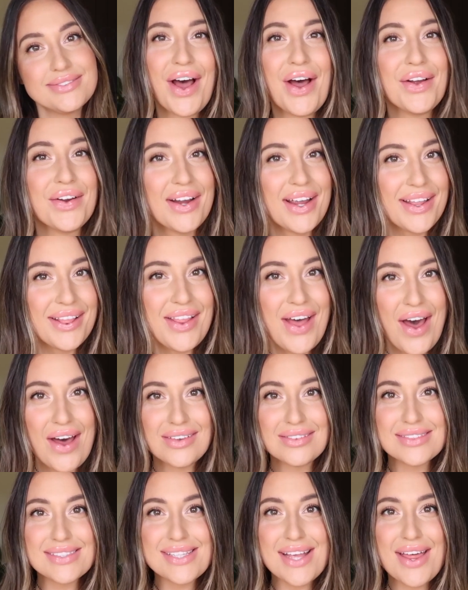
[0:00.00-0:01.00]
All right,
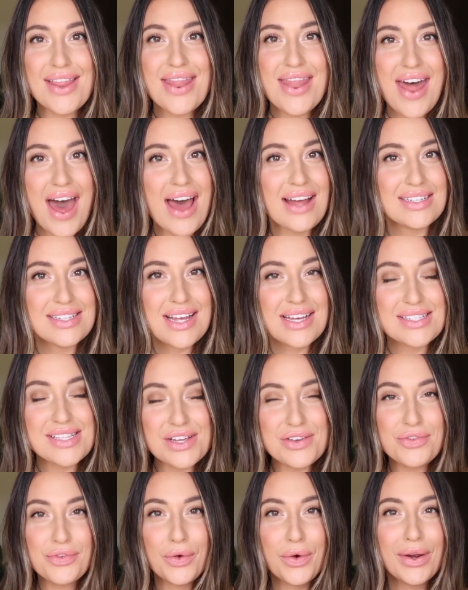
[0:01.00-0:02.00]
loves, that does
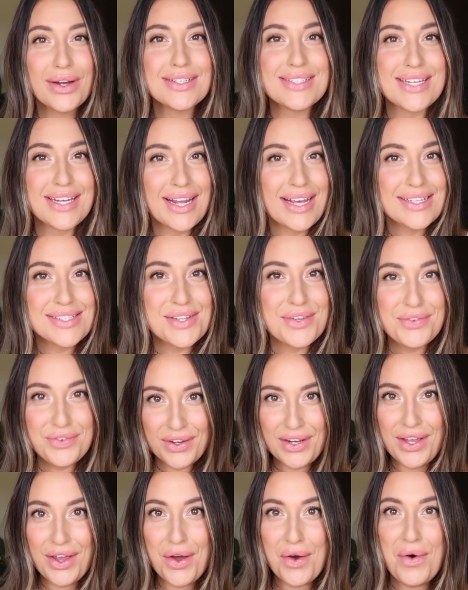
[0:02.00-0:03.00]
it for today's
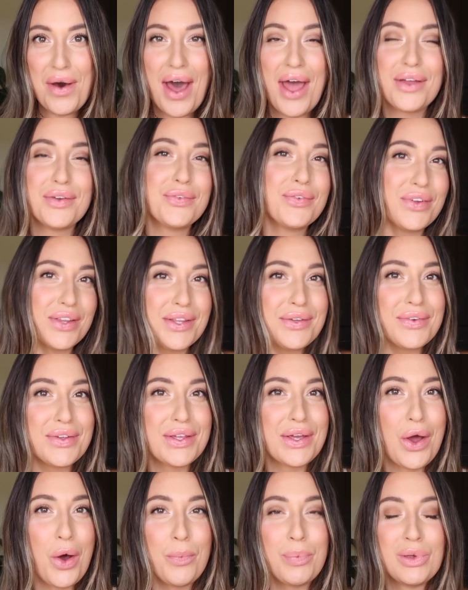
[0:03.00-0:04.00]
video. I
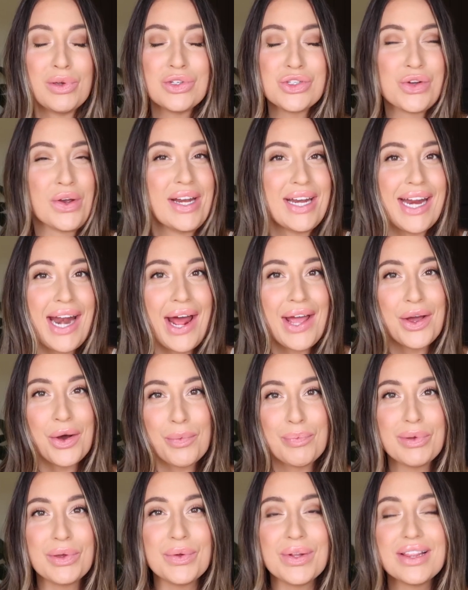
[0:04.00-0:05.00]
really hope you enjoyed it. I
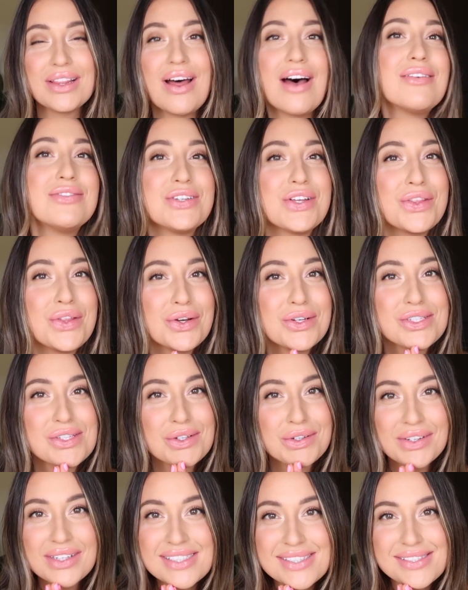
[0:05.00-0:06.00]
hope you loved those
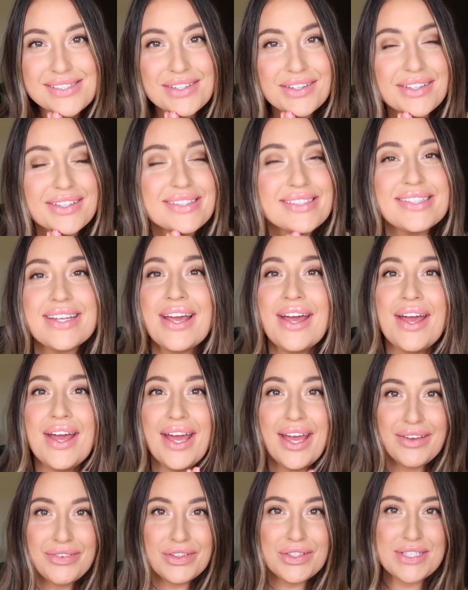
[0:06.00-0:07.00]
crystals.
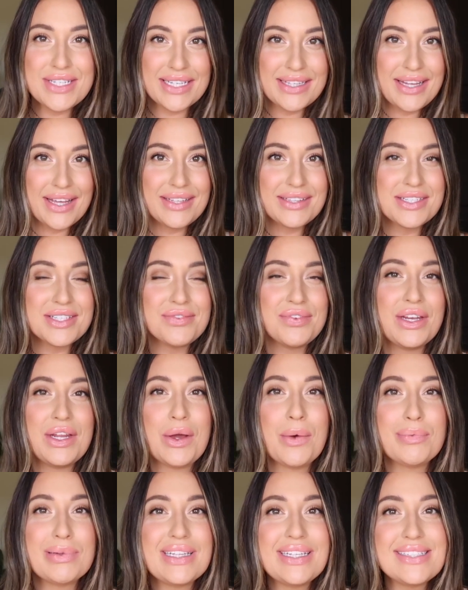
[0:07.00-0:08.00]
If you did like this
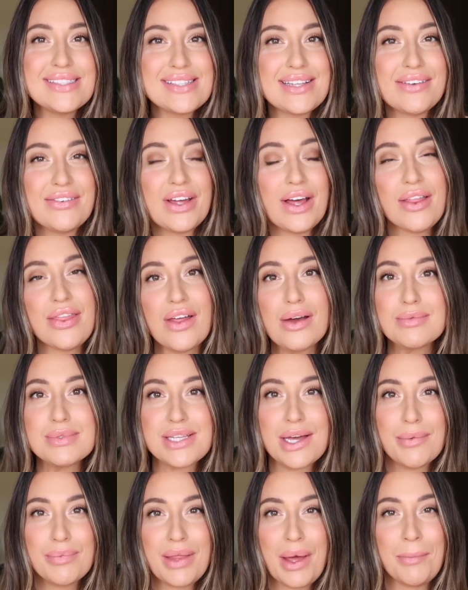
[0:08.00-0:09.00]
video, please give it a thumbs
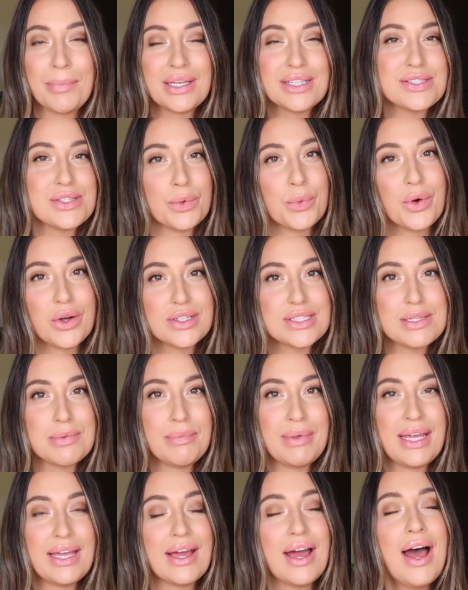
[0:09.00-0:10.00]
up. That means the world to
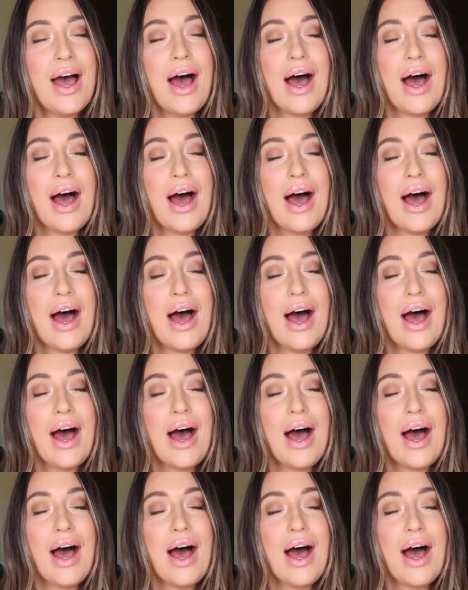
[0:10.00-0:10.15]
me.